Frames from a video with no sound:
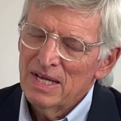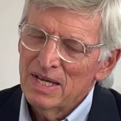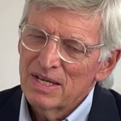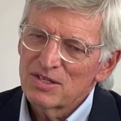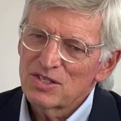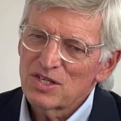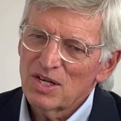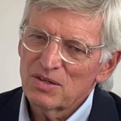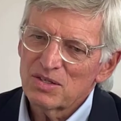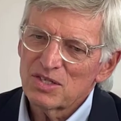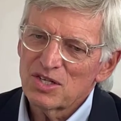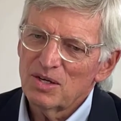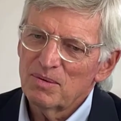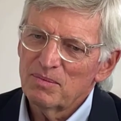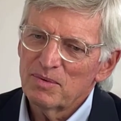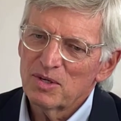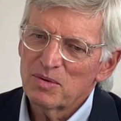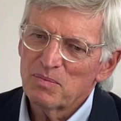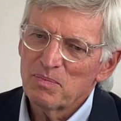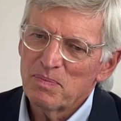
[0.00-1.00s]
So tell
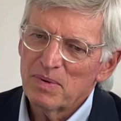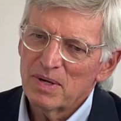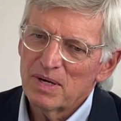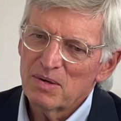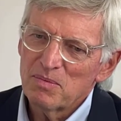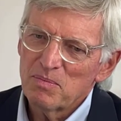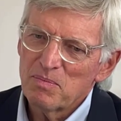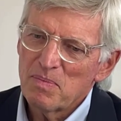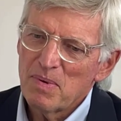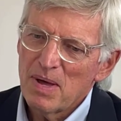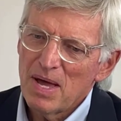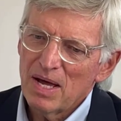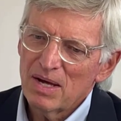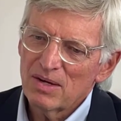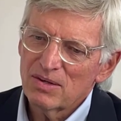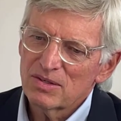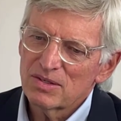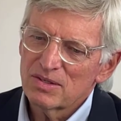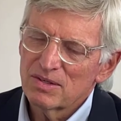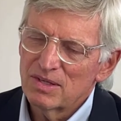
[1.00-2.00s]
me a bit
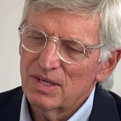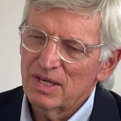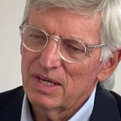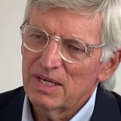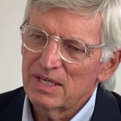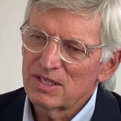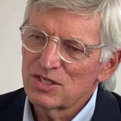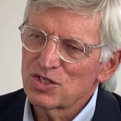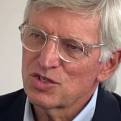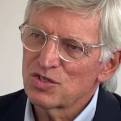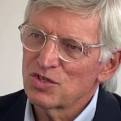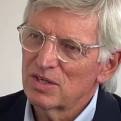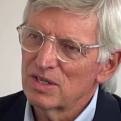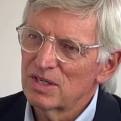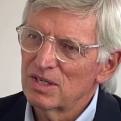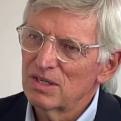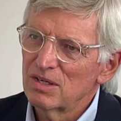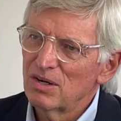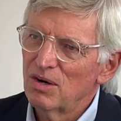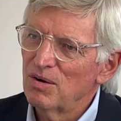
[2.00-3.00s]
about the
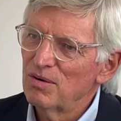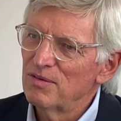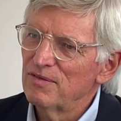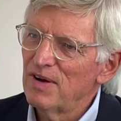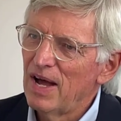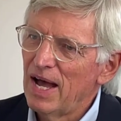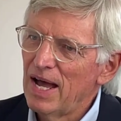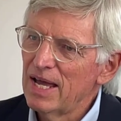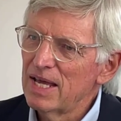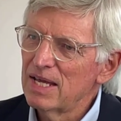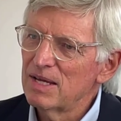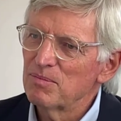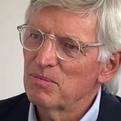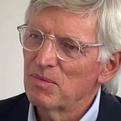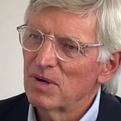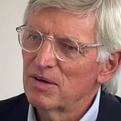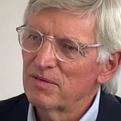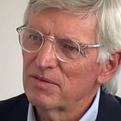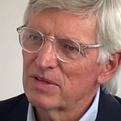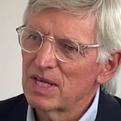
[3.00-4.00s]
history of
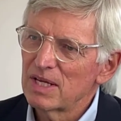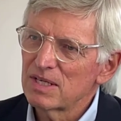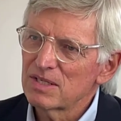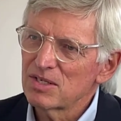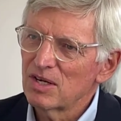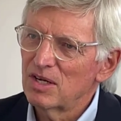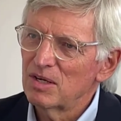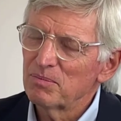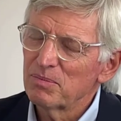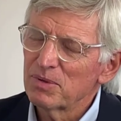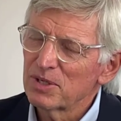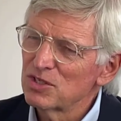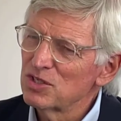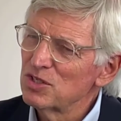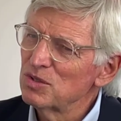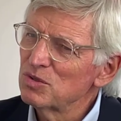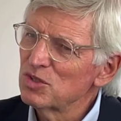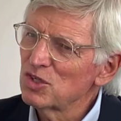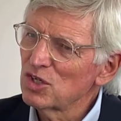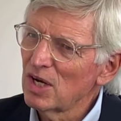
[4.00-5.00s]
AIM over that time, because
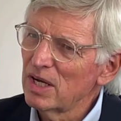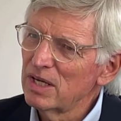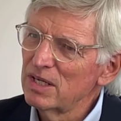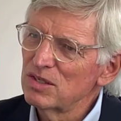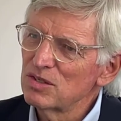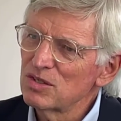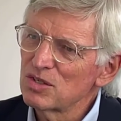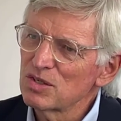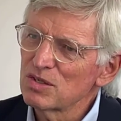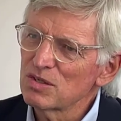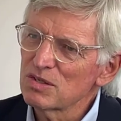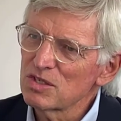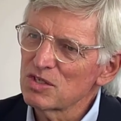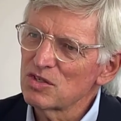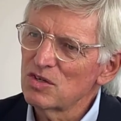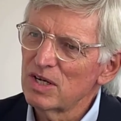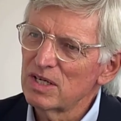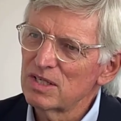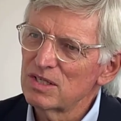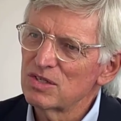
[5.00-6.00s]
you changed your
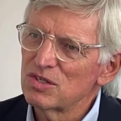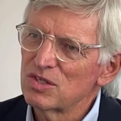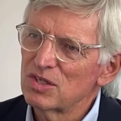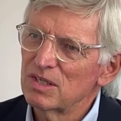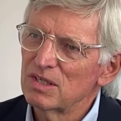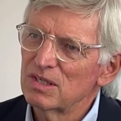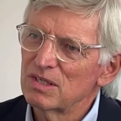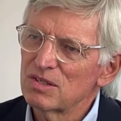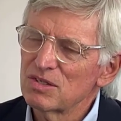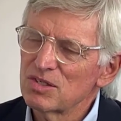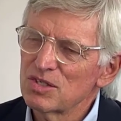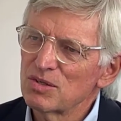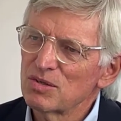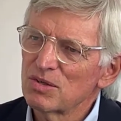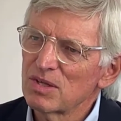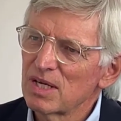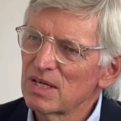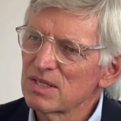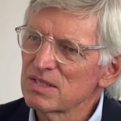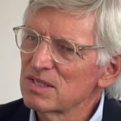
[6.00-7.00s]
strategy in
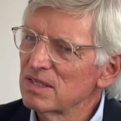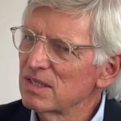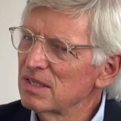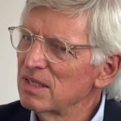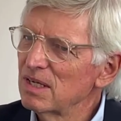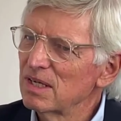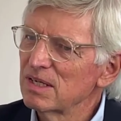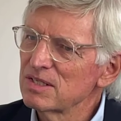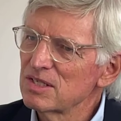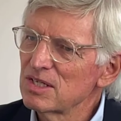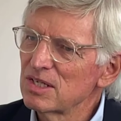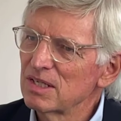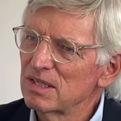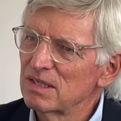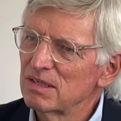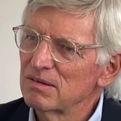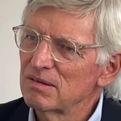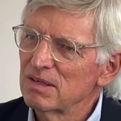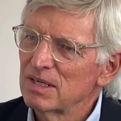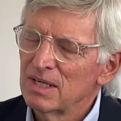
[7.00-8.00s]

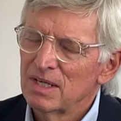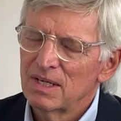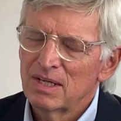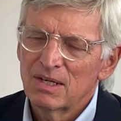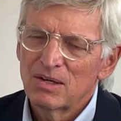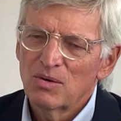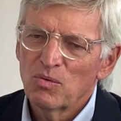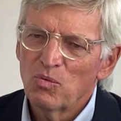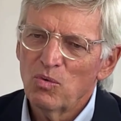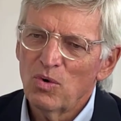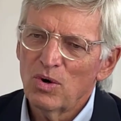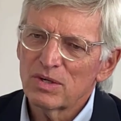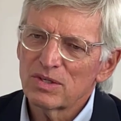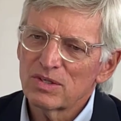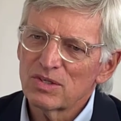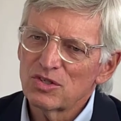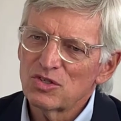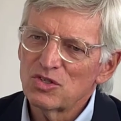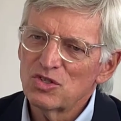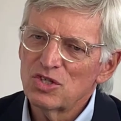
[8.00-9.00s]
2019.
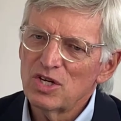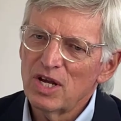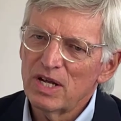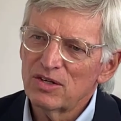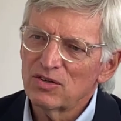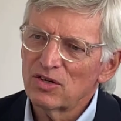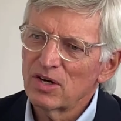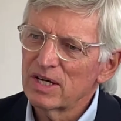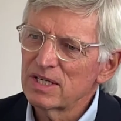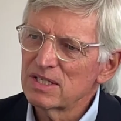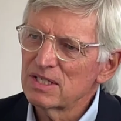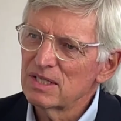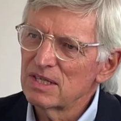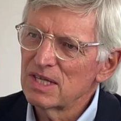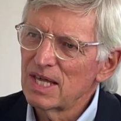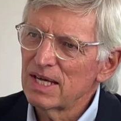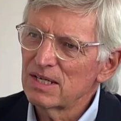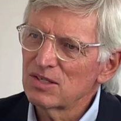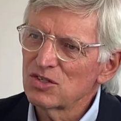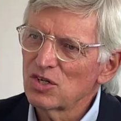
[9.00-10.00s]
What generated
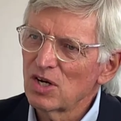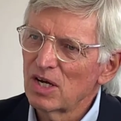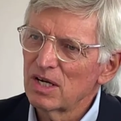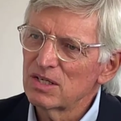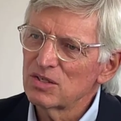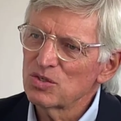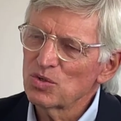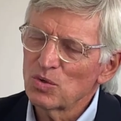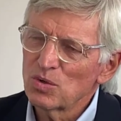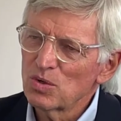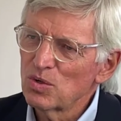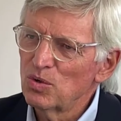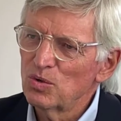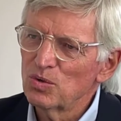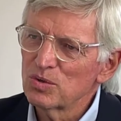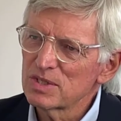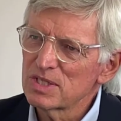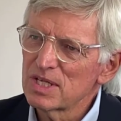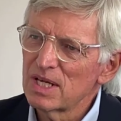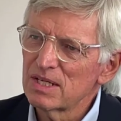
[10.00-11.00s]
that change or
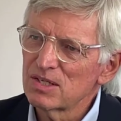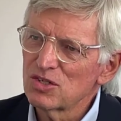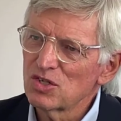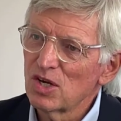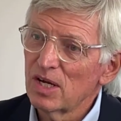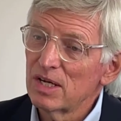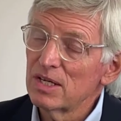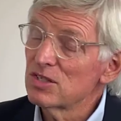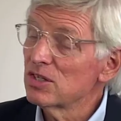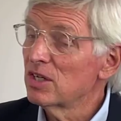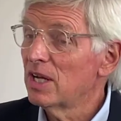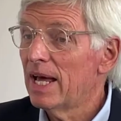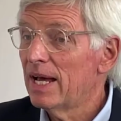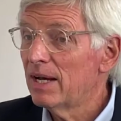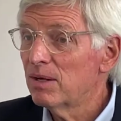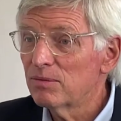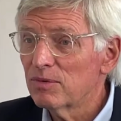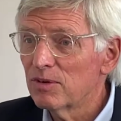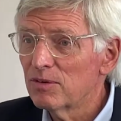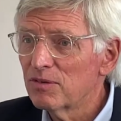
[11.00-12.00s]
caused that change, and
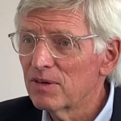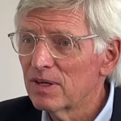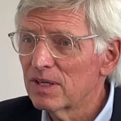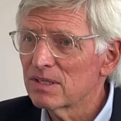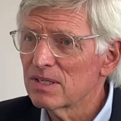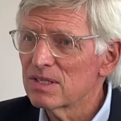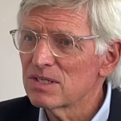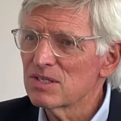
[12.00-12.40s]
how have you found it